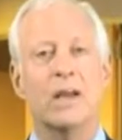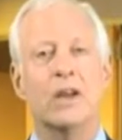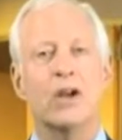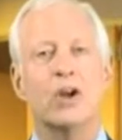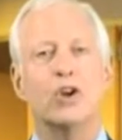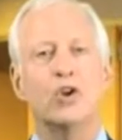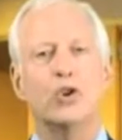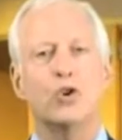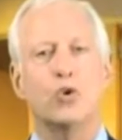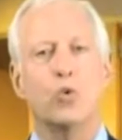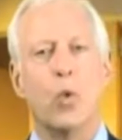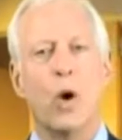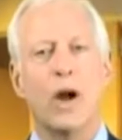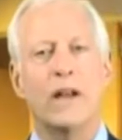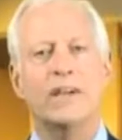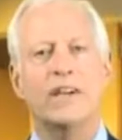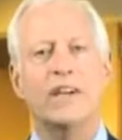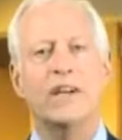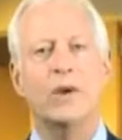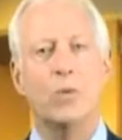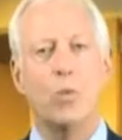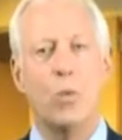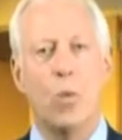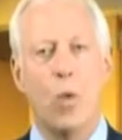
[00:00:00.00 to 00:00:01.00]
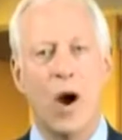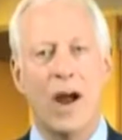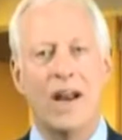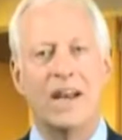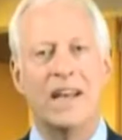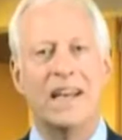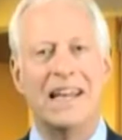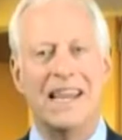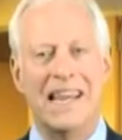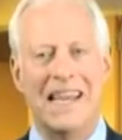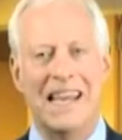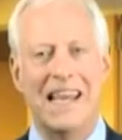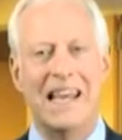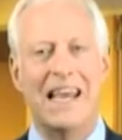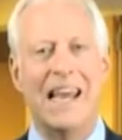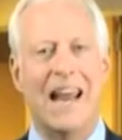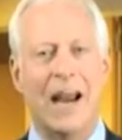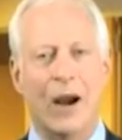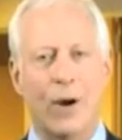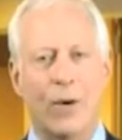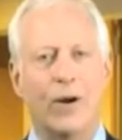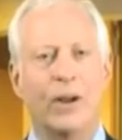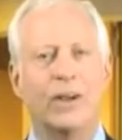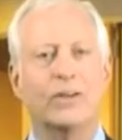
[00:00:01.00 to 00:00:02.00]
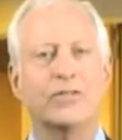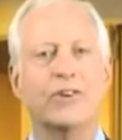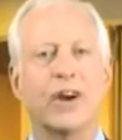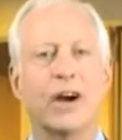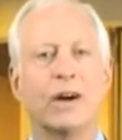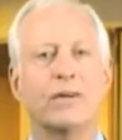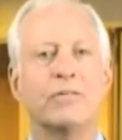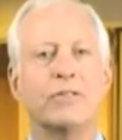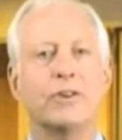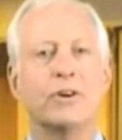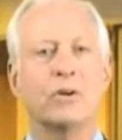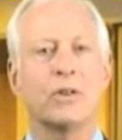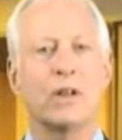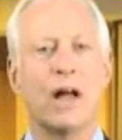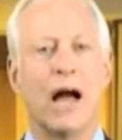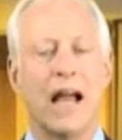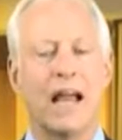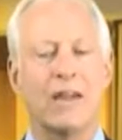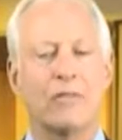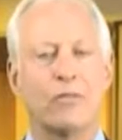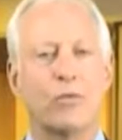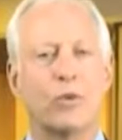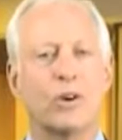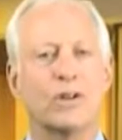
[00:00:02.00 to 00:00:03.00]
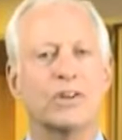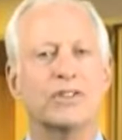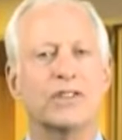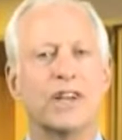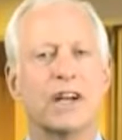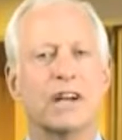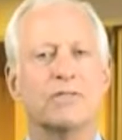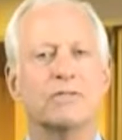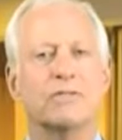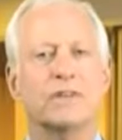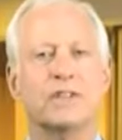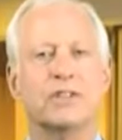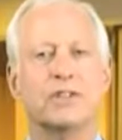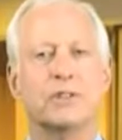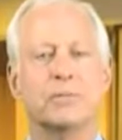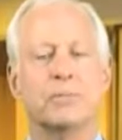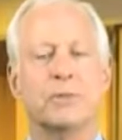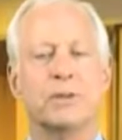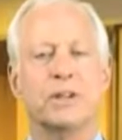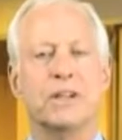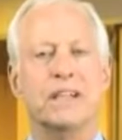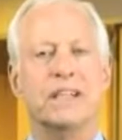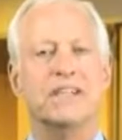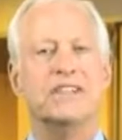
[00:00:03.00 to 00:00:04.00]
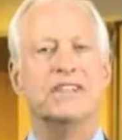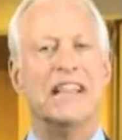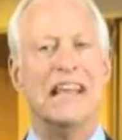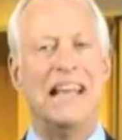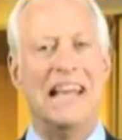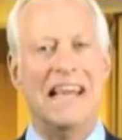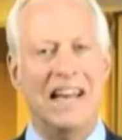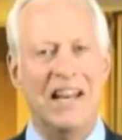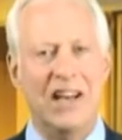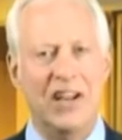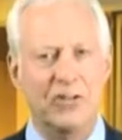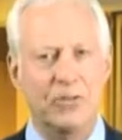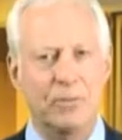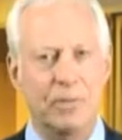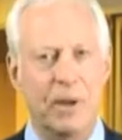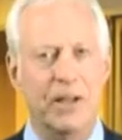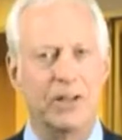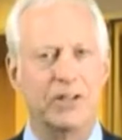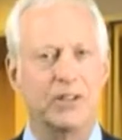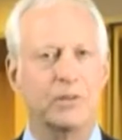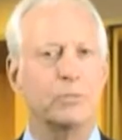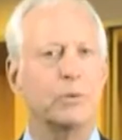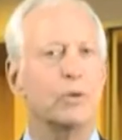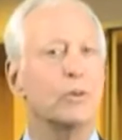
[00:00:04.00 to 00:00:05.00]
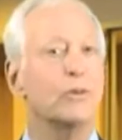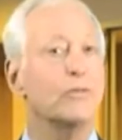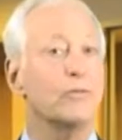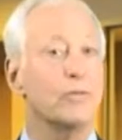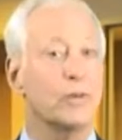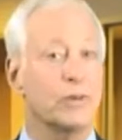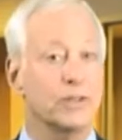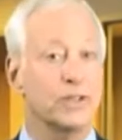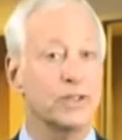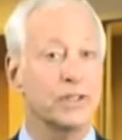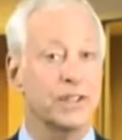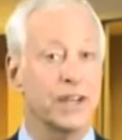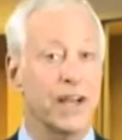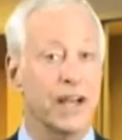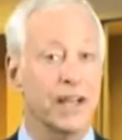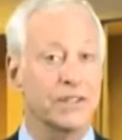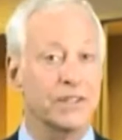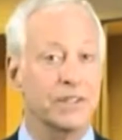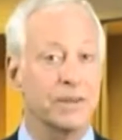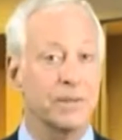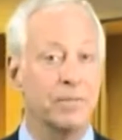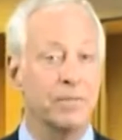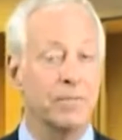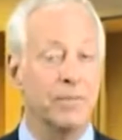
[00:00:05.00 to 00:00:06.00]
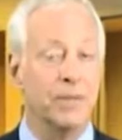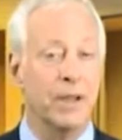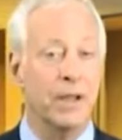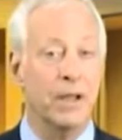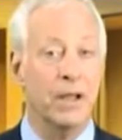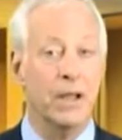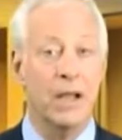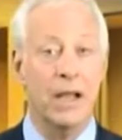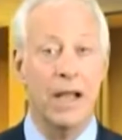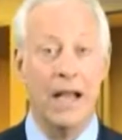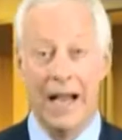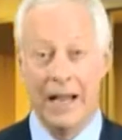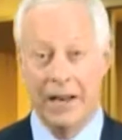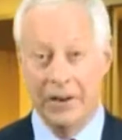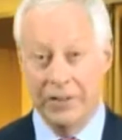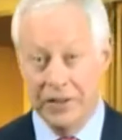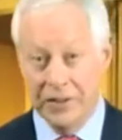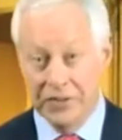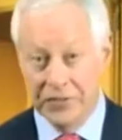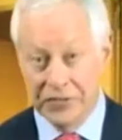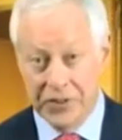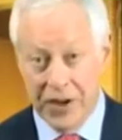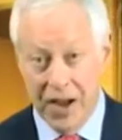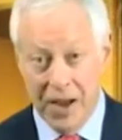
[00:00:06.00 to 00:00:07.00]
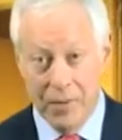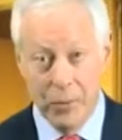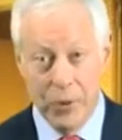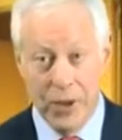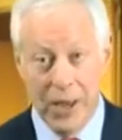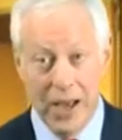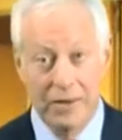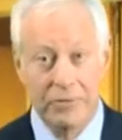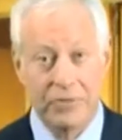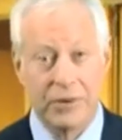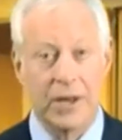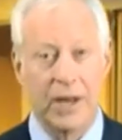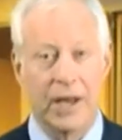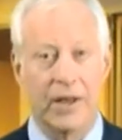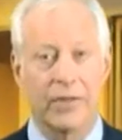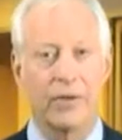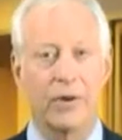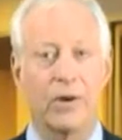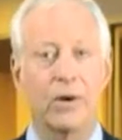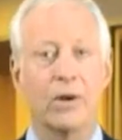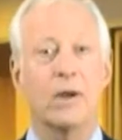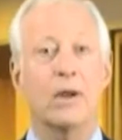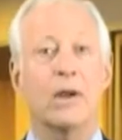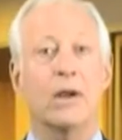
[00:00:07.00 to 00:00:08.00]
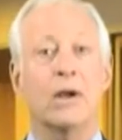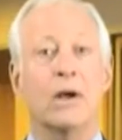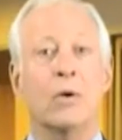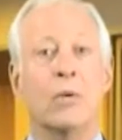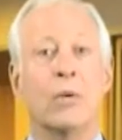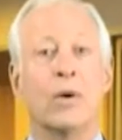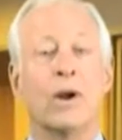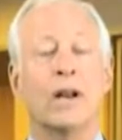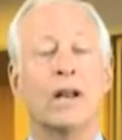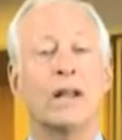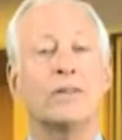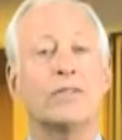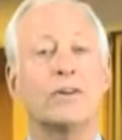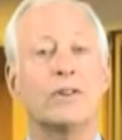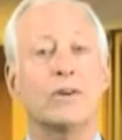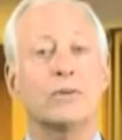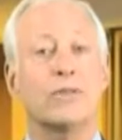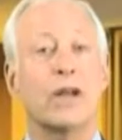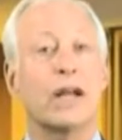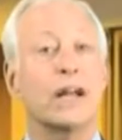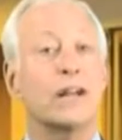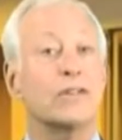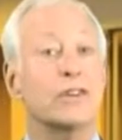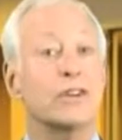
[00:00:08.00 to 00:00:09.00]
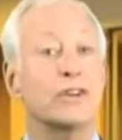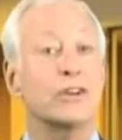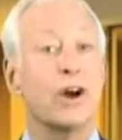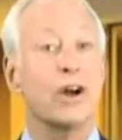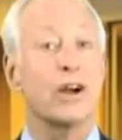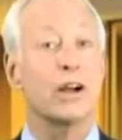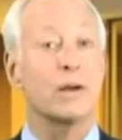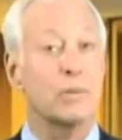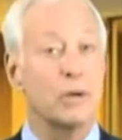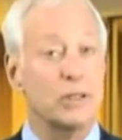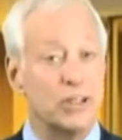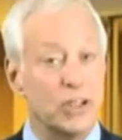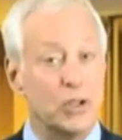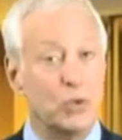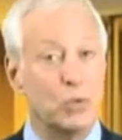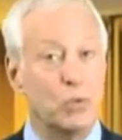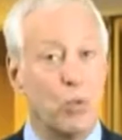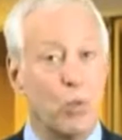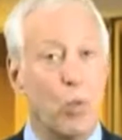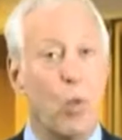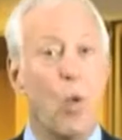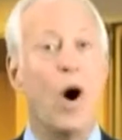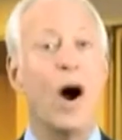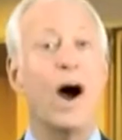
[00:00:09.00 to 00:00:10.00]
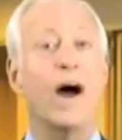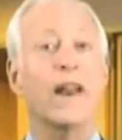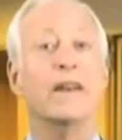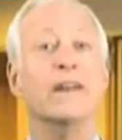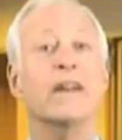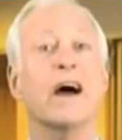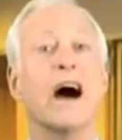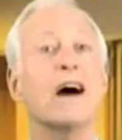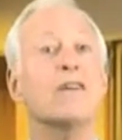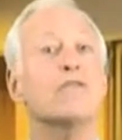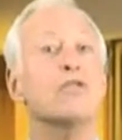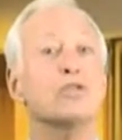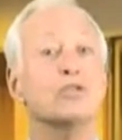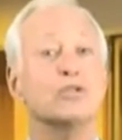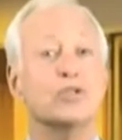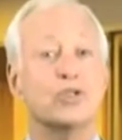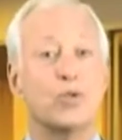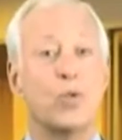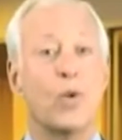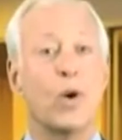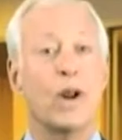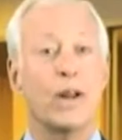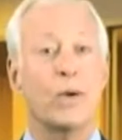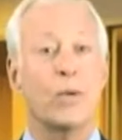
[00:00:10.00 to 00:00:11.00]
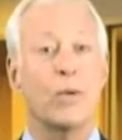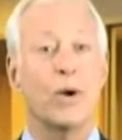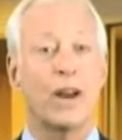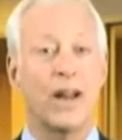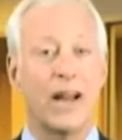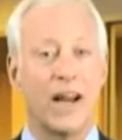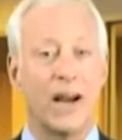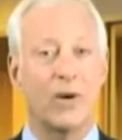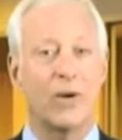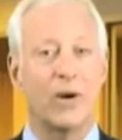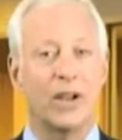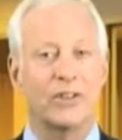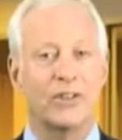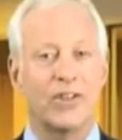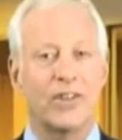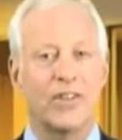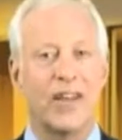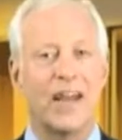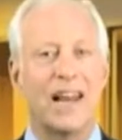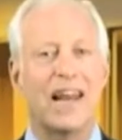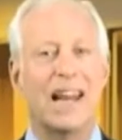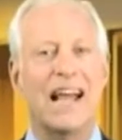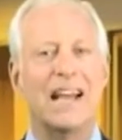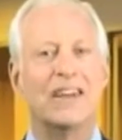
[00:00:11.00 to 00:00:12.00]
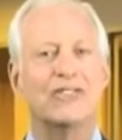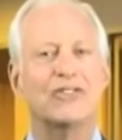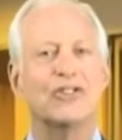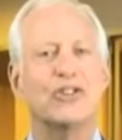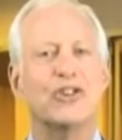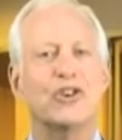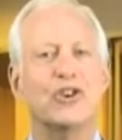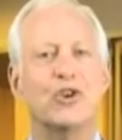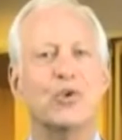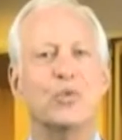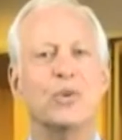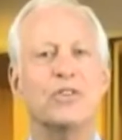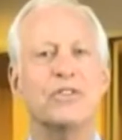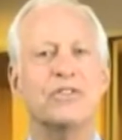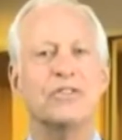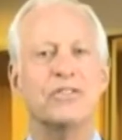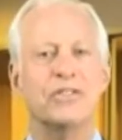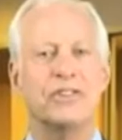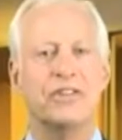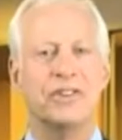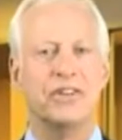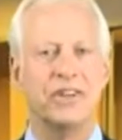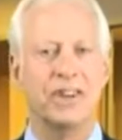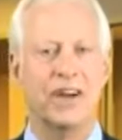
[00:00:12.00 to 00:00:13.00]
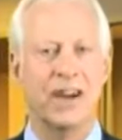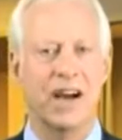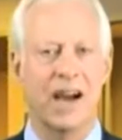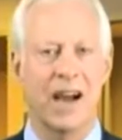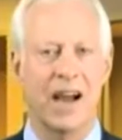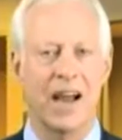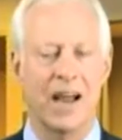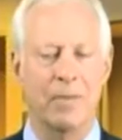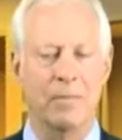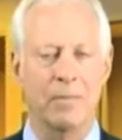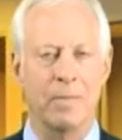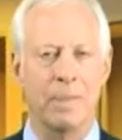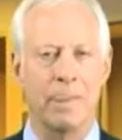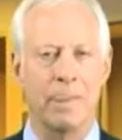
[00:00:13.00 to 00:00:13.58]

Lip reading: 21 key areas of your life where self-discipline is indispensable for success. And in this time we have together, what I'd like to do is I'd like to talk about just one of those 21 areas, and that has to do with time.